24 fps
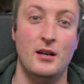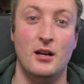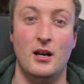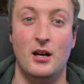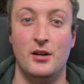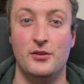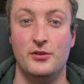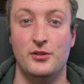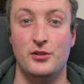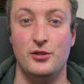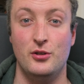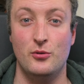
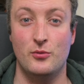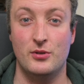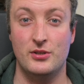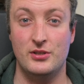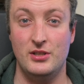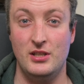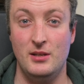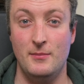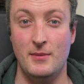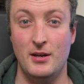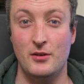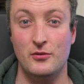On the newer
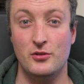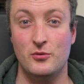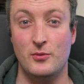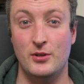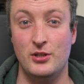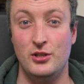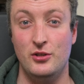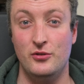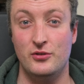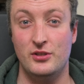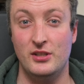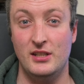Z mount,
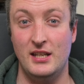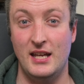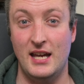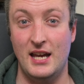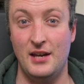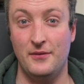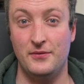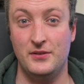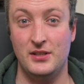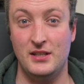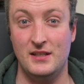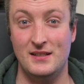when using the
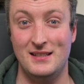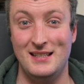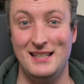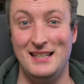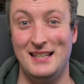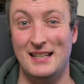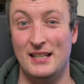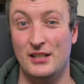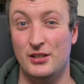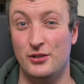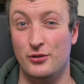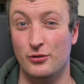
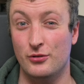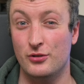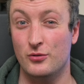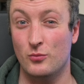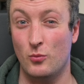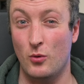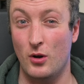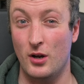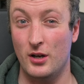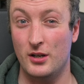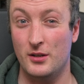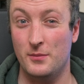FTZ, it does
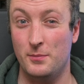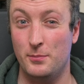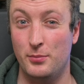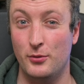work,